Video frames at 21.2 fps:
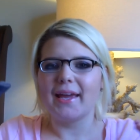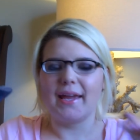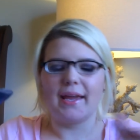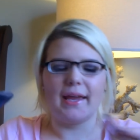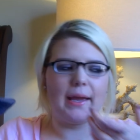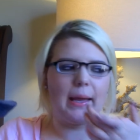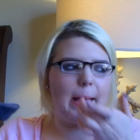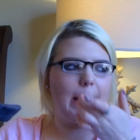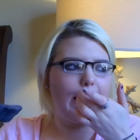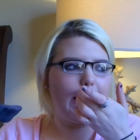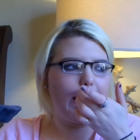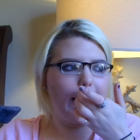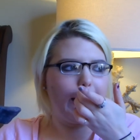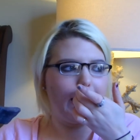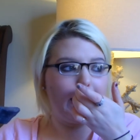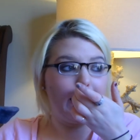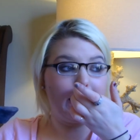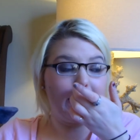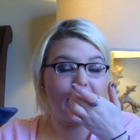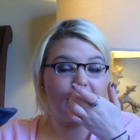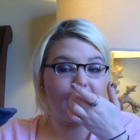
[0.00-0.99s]
and
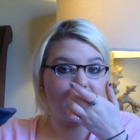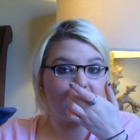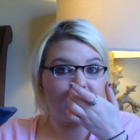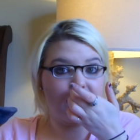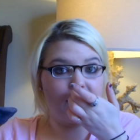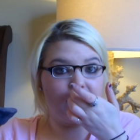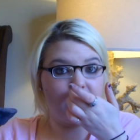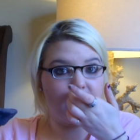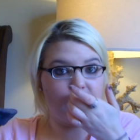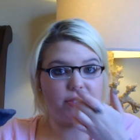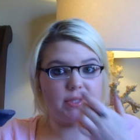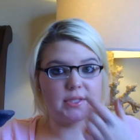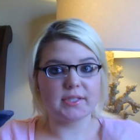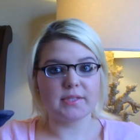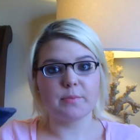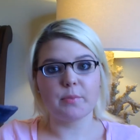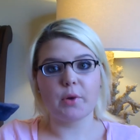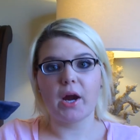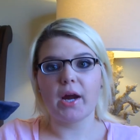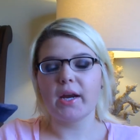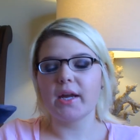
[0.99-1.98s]
definitely use
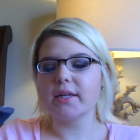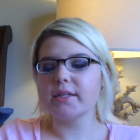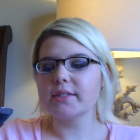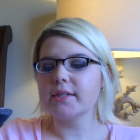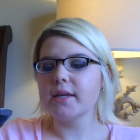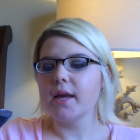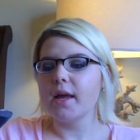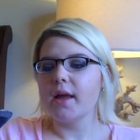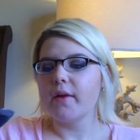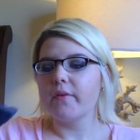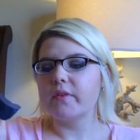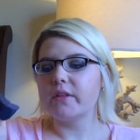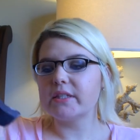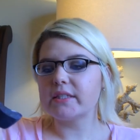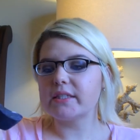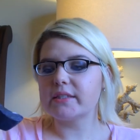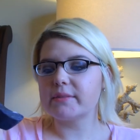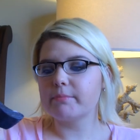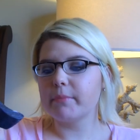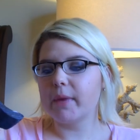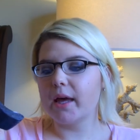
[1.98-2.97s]
this product. This
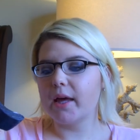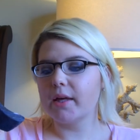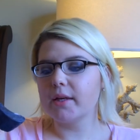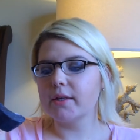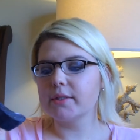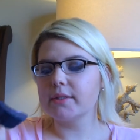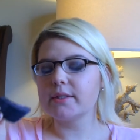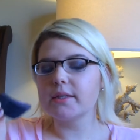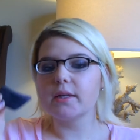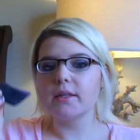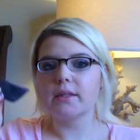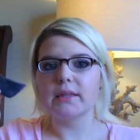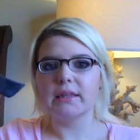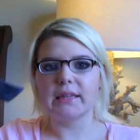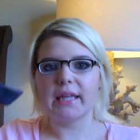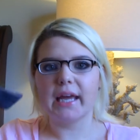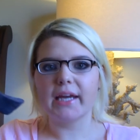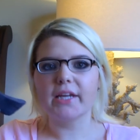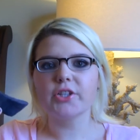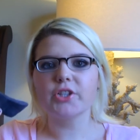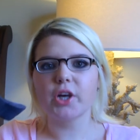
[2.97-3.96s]
smells
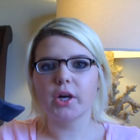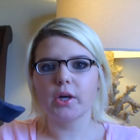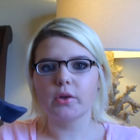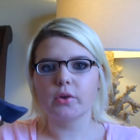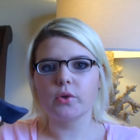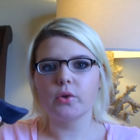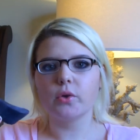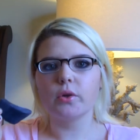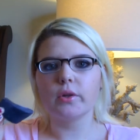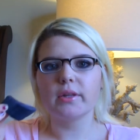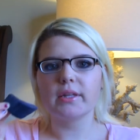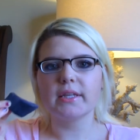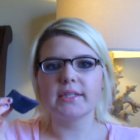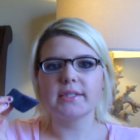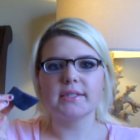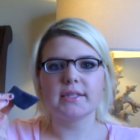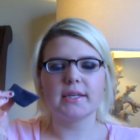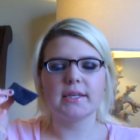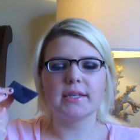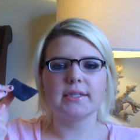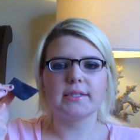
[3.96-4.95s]
like charcoal.
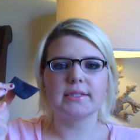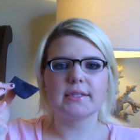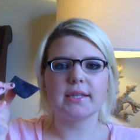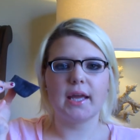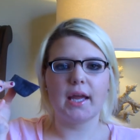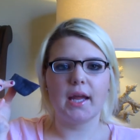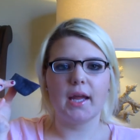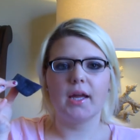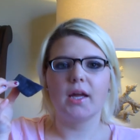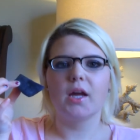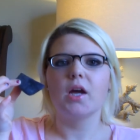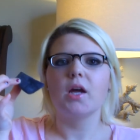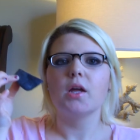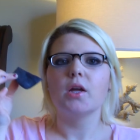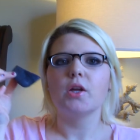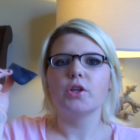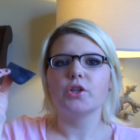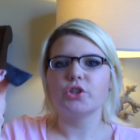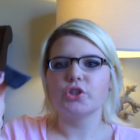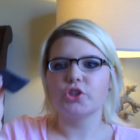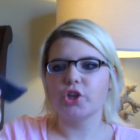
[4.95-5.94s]
This is a
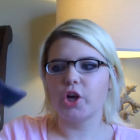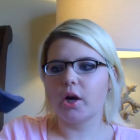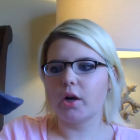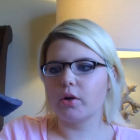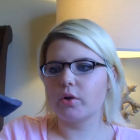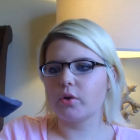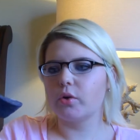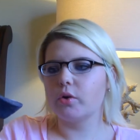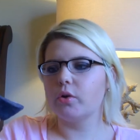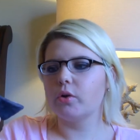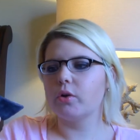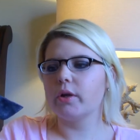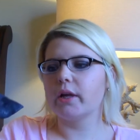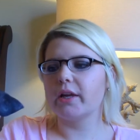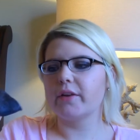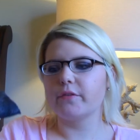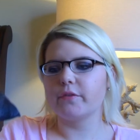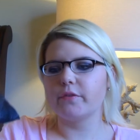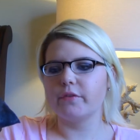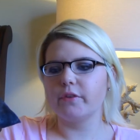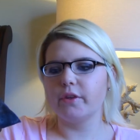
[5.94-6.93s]
charcoal
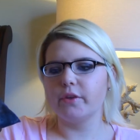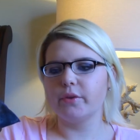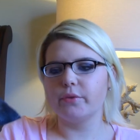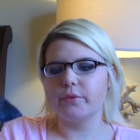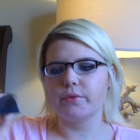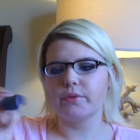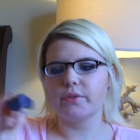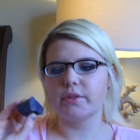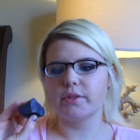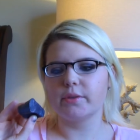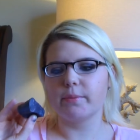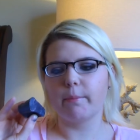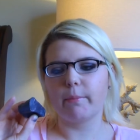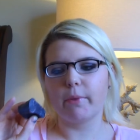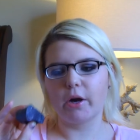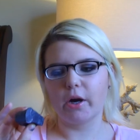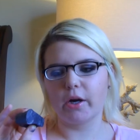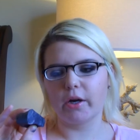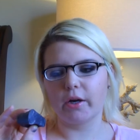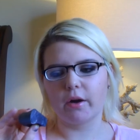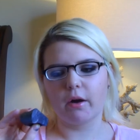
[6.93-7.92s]
infused
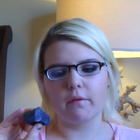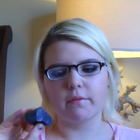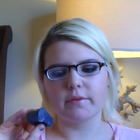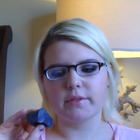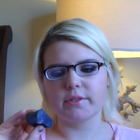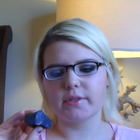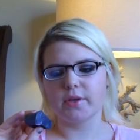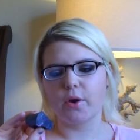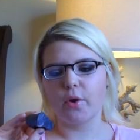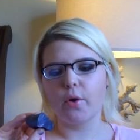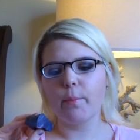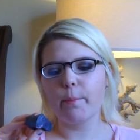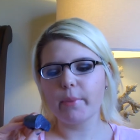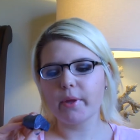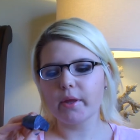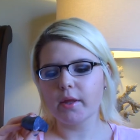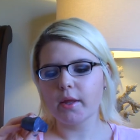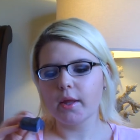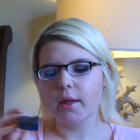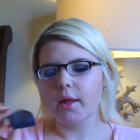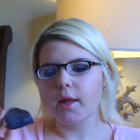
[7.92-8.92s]
bar of soap.
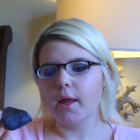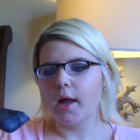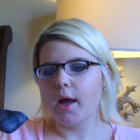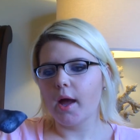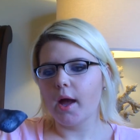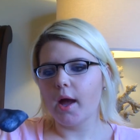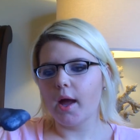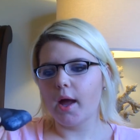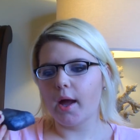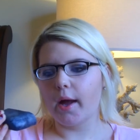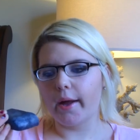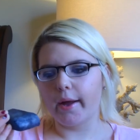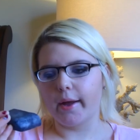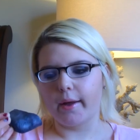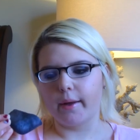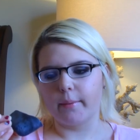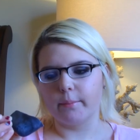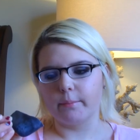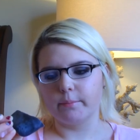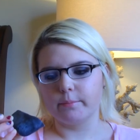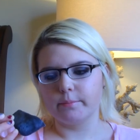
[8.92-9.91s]

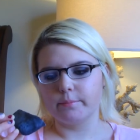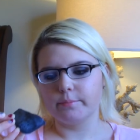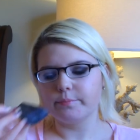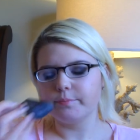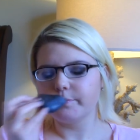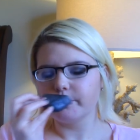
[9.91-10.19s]
Um,